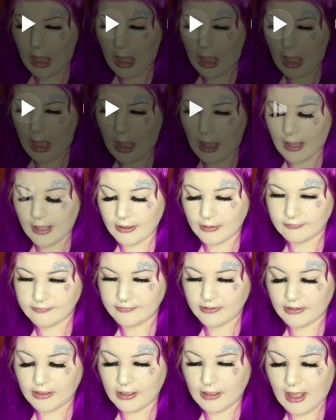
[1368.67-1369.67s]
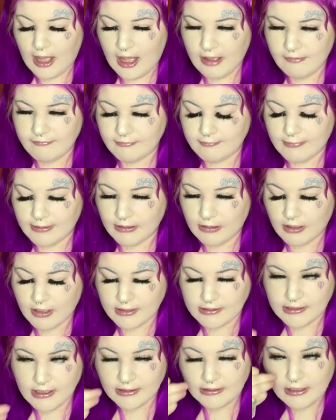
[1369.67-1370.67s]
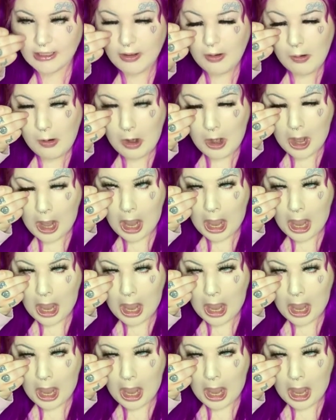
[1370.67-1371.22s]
I only got half of my contact out.